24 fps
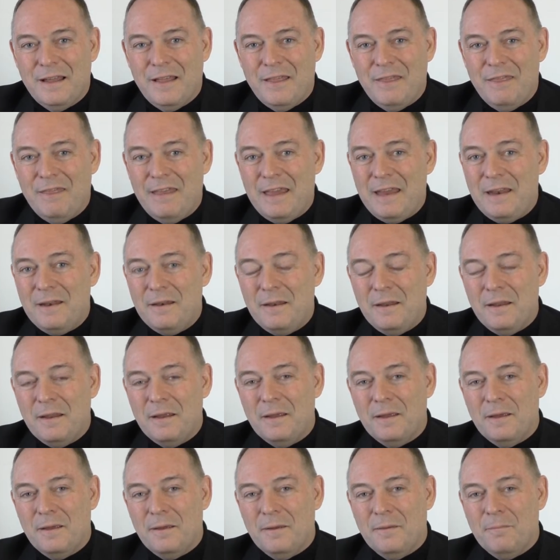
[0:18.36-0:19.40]
then
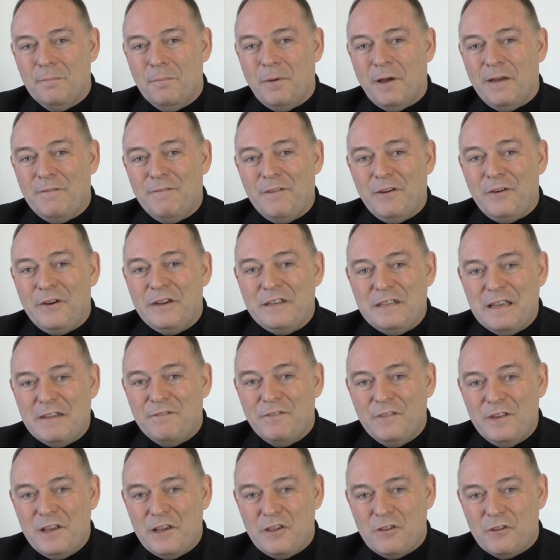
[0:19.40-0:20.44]
by very
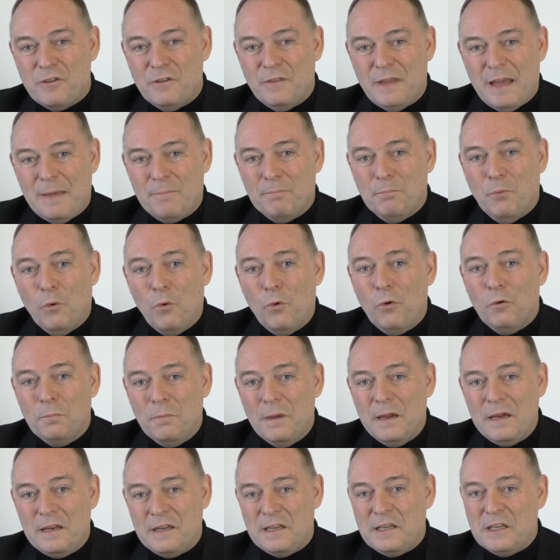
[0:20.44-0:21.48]
definition that board
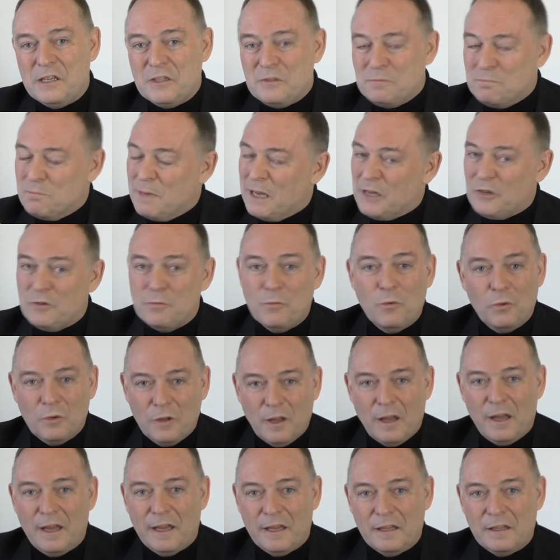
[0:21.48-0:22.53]
meeting is much more
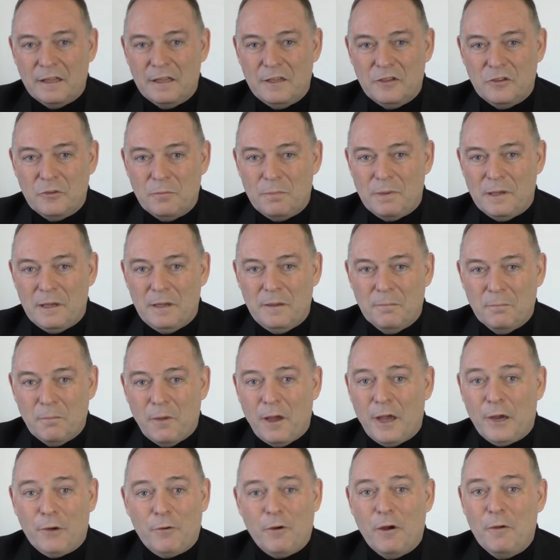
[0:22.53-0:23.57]
likely to be
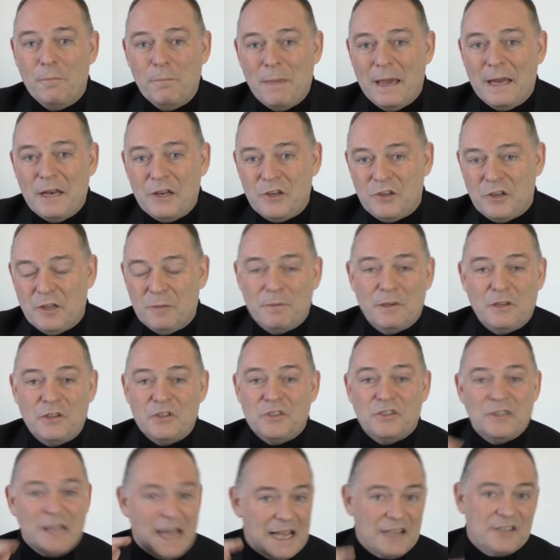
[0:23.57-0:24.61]
micromanaging,
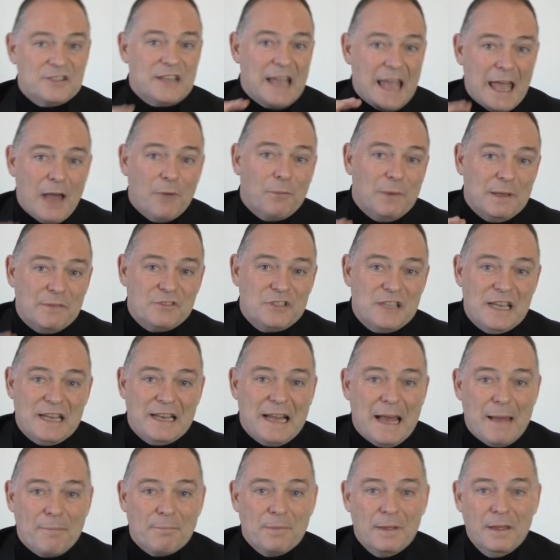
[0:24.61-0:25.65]
because that's how we've set
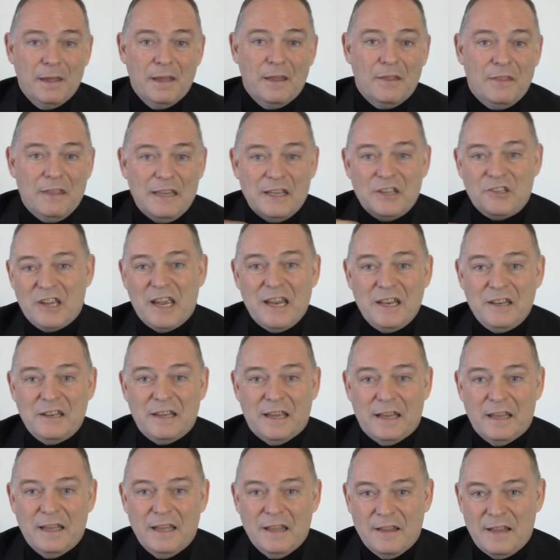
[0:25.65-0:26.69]
up the
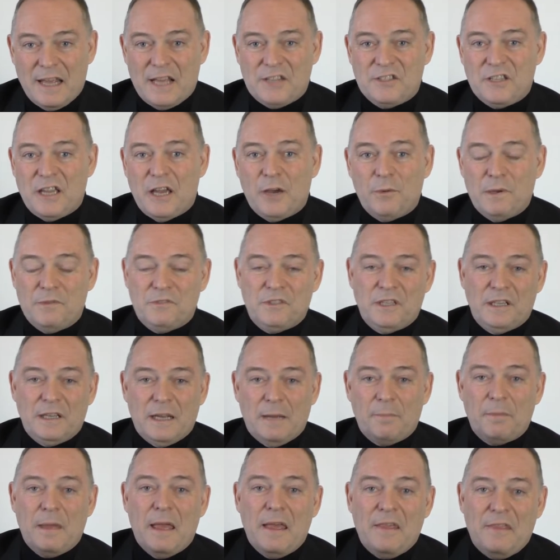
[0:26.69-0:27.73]
agenda, that's how we've set
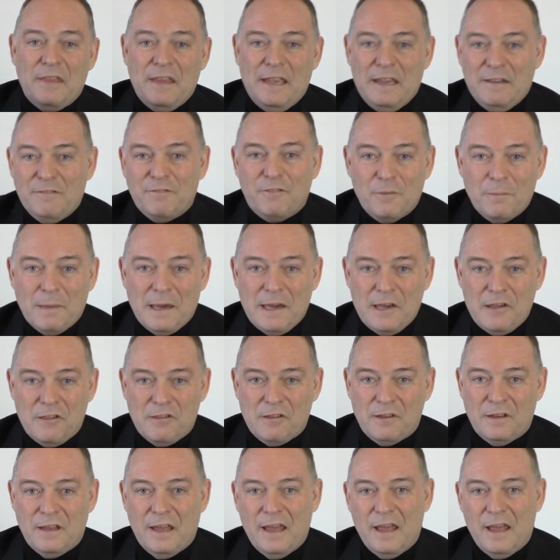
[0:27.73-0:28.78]
up the information,